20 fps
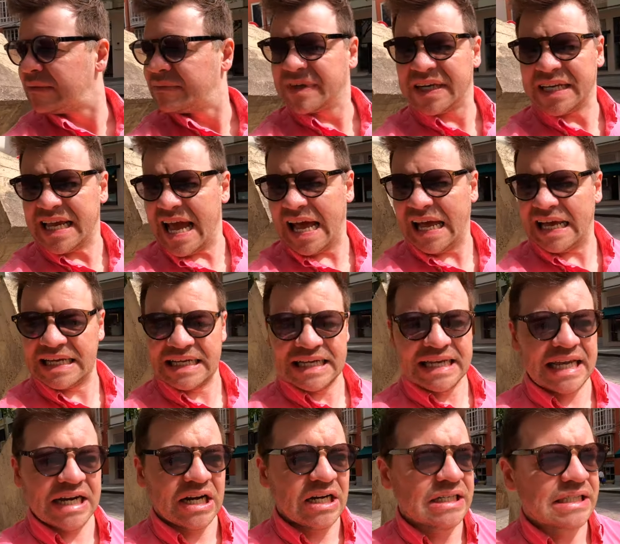but yeah,
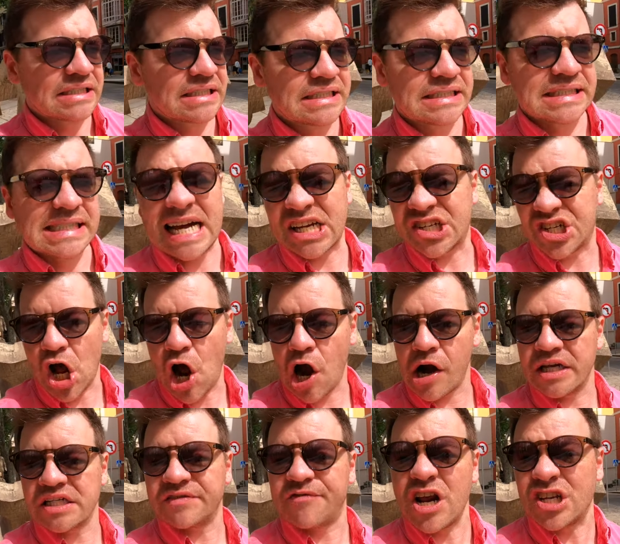you know, that's
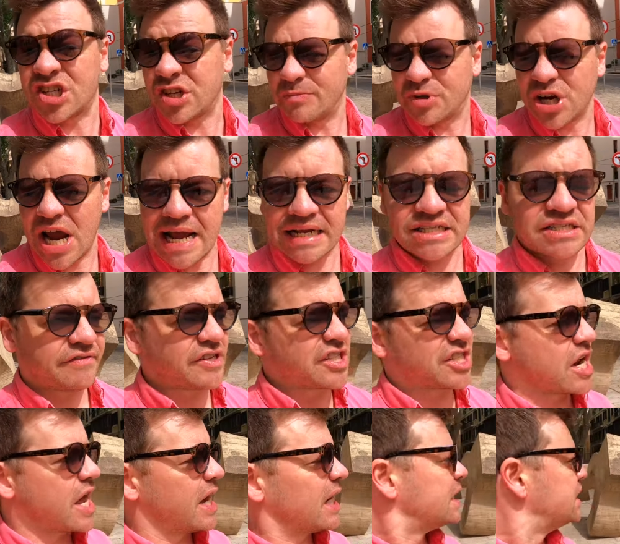art, it's very subjective,
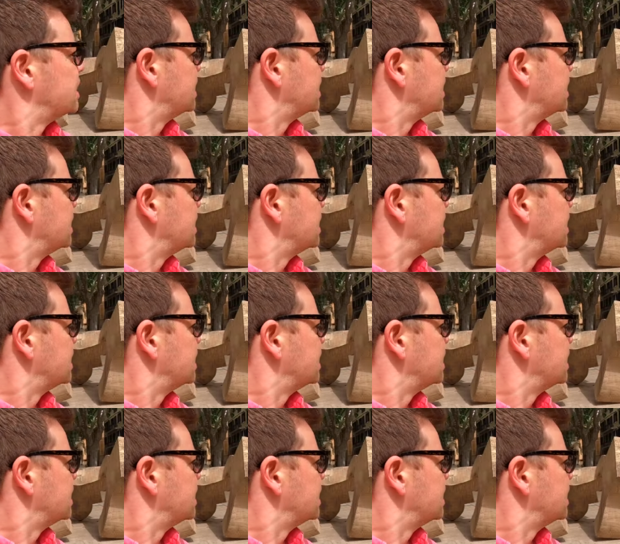isn't it?